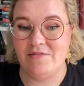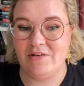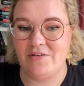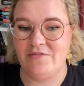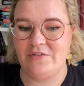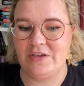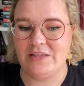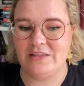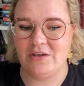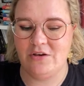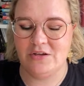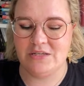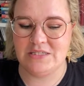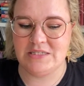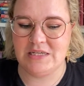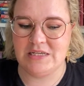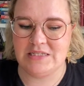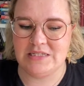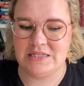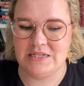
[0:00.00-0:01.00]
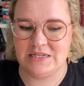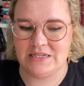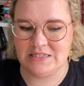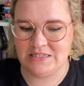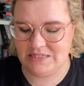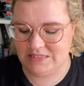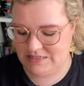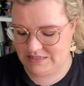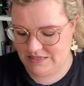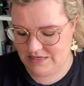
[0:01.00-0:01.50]
I think there are 6 in
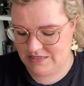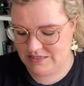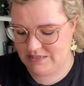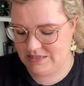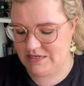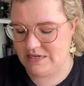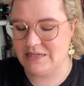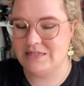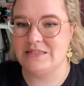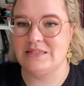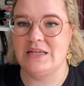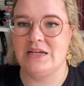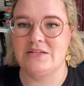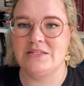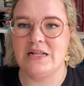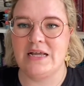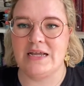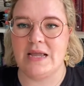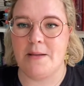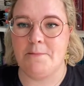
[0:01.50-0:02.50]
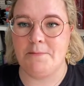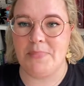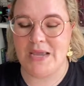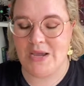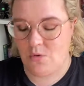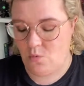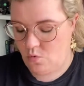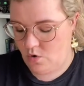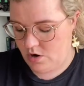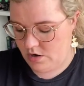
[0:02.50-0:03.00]
existence, and then there's like a
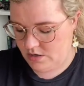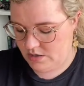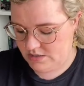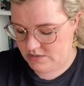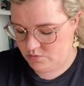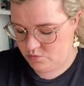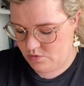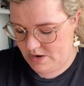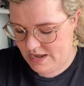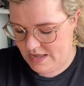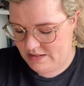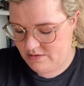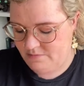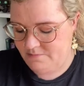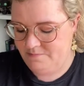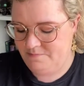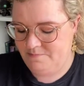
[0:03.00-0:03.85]
big one as well.